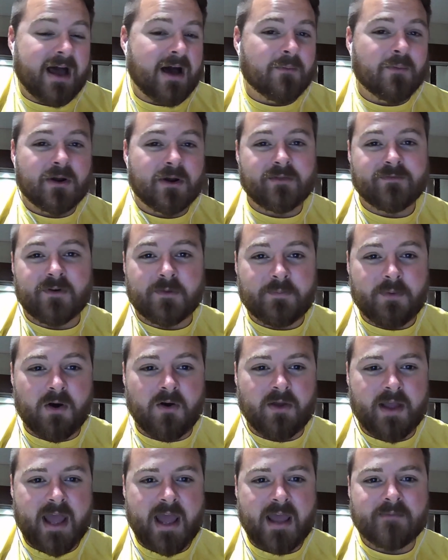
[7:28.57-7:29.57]
I'm winning the
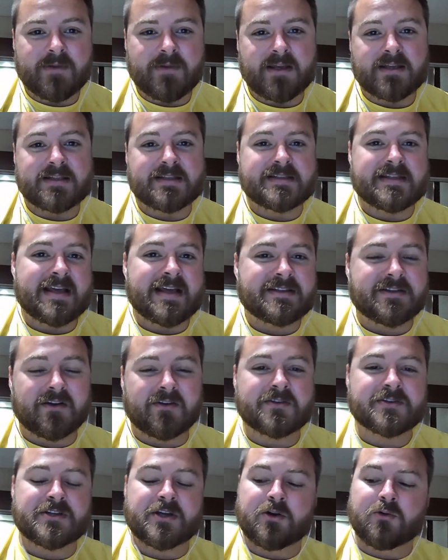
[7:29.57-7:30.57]
football game because that
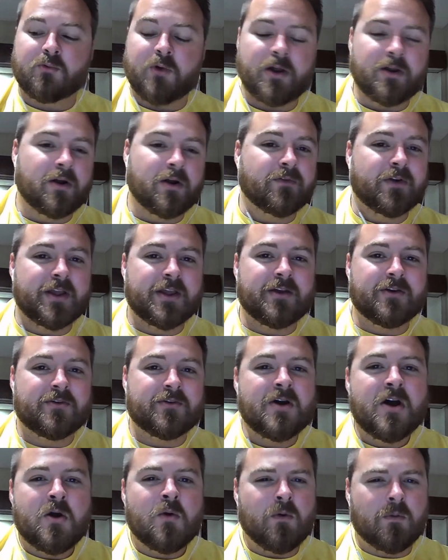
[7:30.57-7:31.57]
sucker's going to run over you.